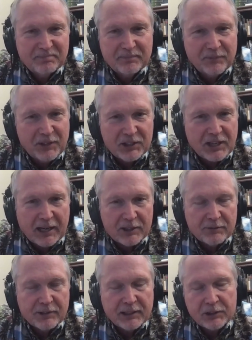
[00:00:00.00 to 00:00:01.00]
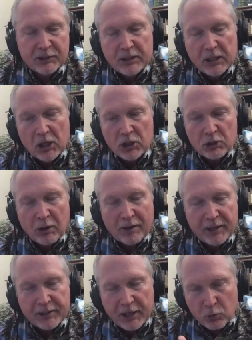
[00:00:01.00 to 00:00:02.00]
these kinds of things. So I
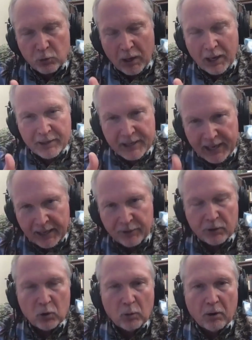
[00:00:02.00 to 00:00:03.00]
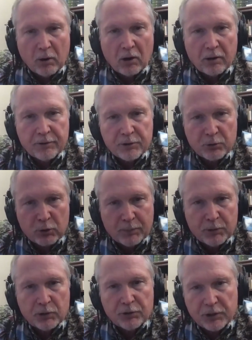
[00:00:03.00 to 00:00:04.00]
think that's why the ethical part of the
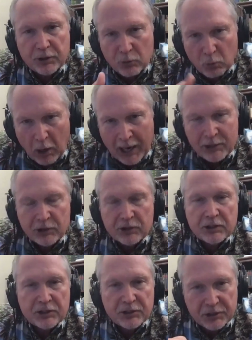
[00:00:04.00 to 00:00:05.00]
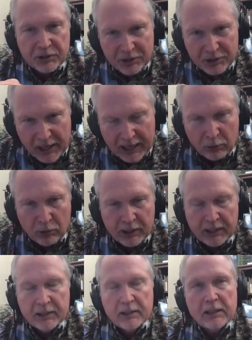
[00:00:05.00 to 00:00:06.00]
scriptures, this righteousness, this
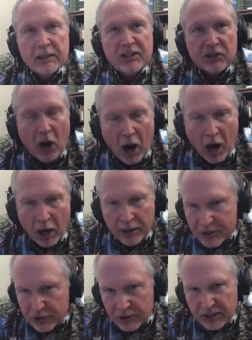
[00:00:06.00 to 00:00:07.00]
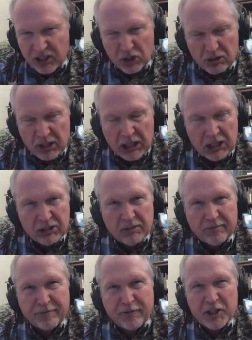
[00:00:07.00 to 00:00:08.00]
integrity, this honesty, this
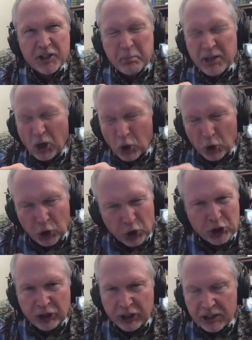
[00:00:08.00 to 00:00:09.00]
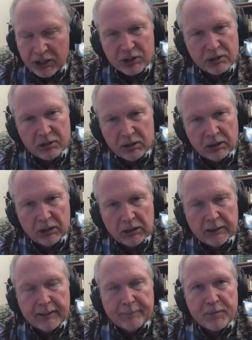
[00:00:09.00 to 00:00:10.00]
fundamental goodness
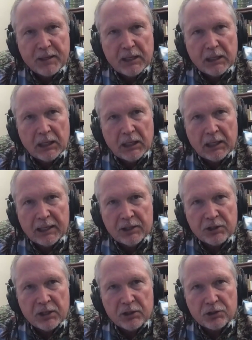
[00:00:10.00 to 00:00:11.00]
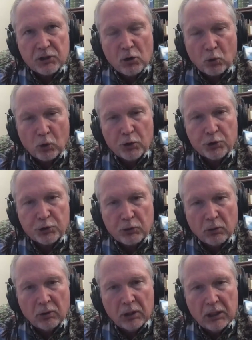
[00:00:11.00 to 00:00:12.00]
is so
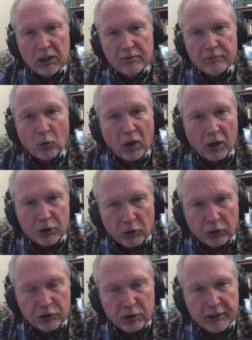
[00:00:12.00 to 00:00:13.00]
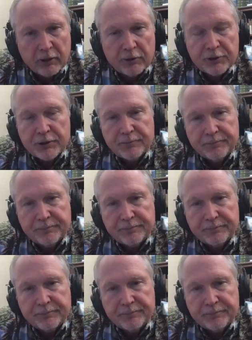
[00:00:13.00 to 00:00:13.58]
crucial for our church leaders.